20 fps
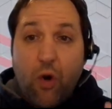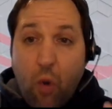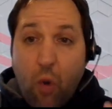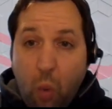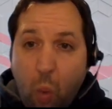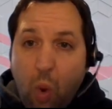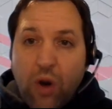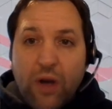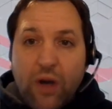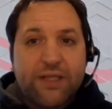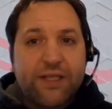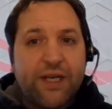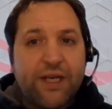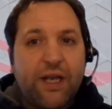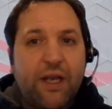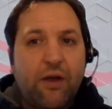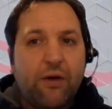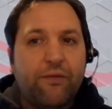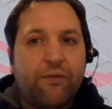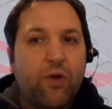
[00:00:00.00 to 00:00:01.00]
the
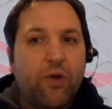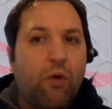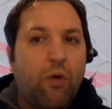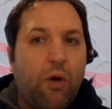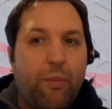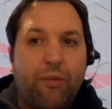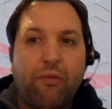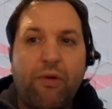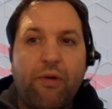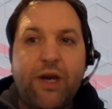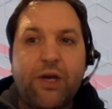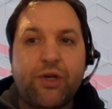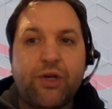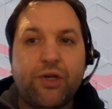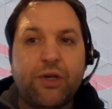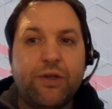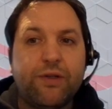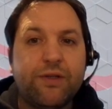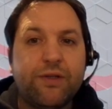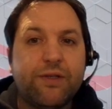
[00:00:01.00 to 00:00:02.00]
quality of your
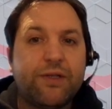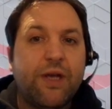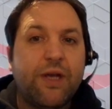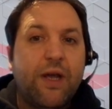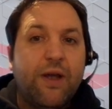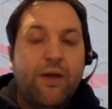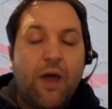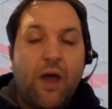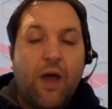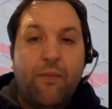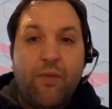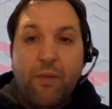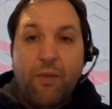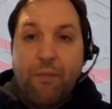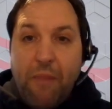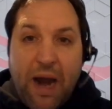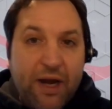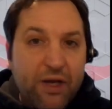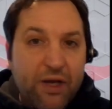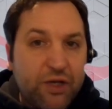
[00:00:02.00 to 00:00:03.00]
operations, and the
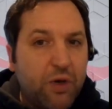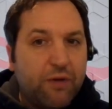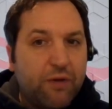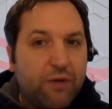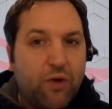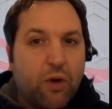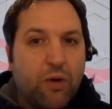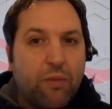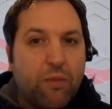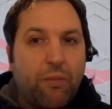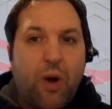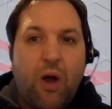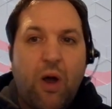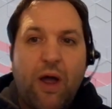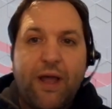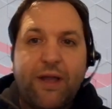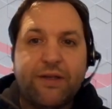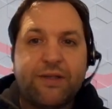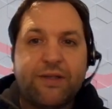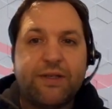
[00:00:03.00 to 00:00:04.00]
management of your
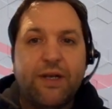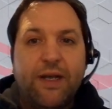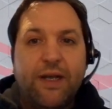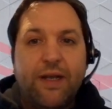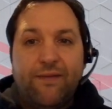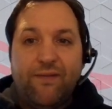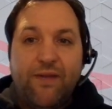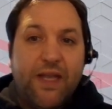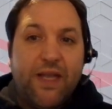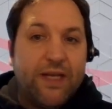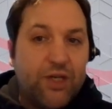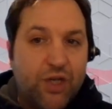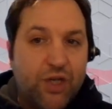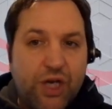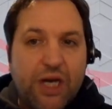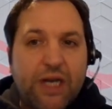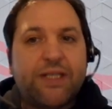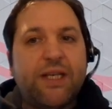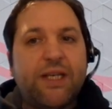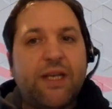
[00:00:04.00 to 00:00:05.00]
compliance, the
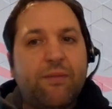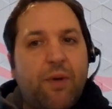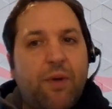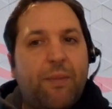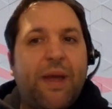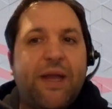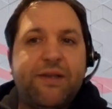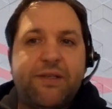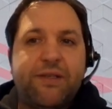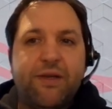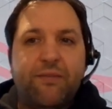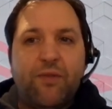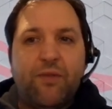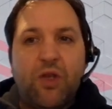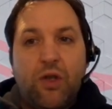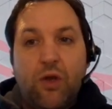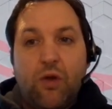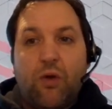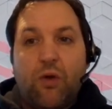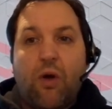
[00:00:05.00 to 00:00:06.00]
agility and momentum
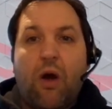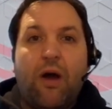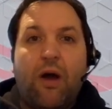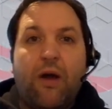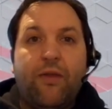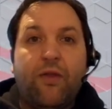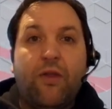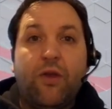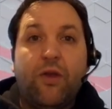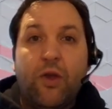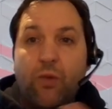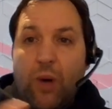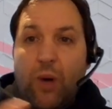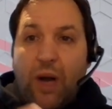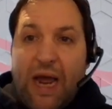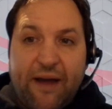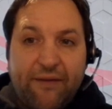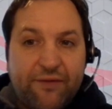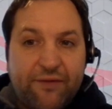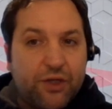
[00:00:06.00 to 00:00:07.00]
that you will
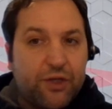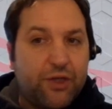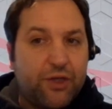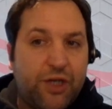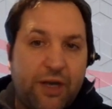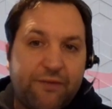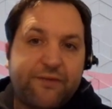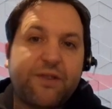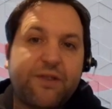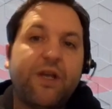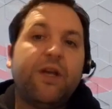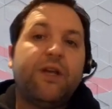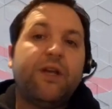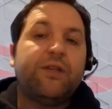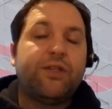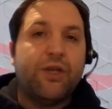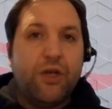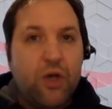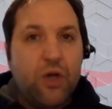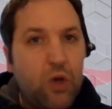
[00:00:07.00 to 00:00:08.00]
have to shift
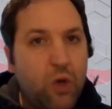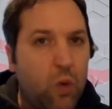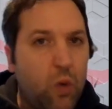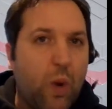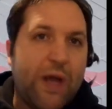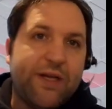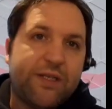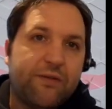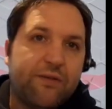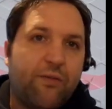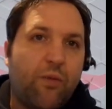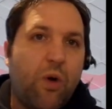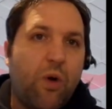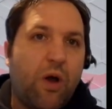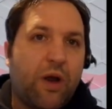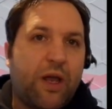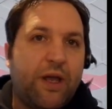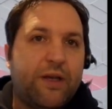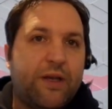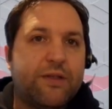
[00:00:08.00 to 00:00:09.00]
to new ways of
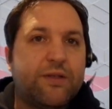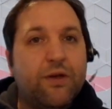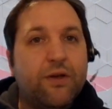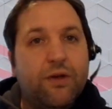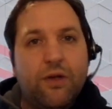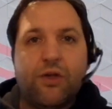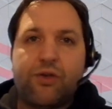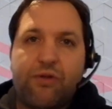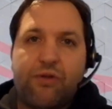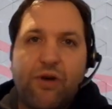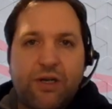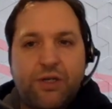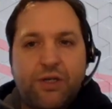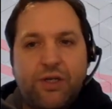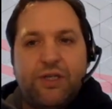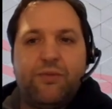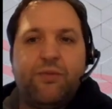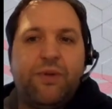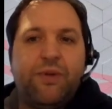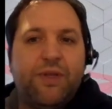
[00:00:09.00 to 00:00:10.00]
working and new
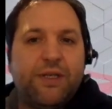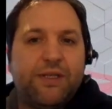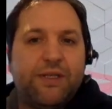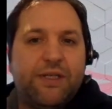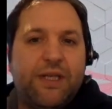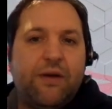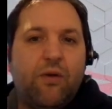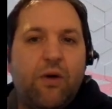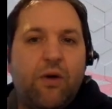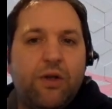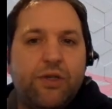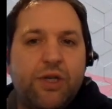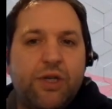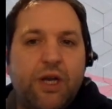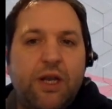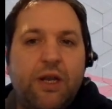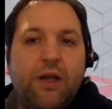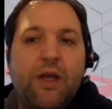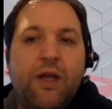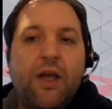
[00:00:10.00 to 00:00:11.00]
strategies with this
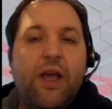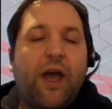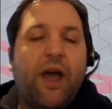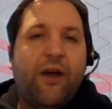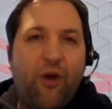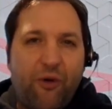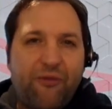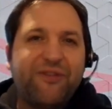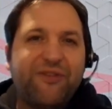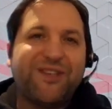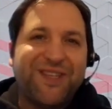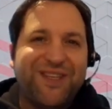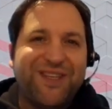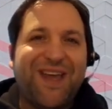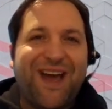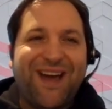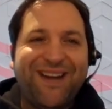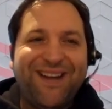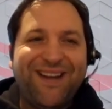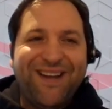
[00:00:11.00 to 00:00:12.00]
technology, and obviously
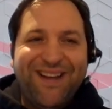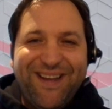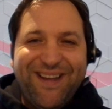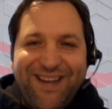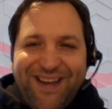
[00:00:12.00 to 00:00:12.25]
that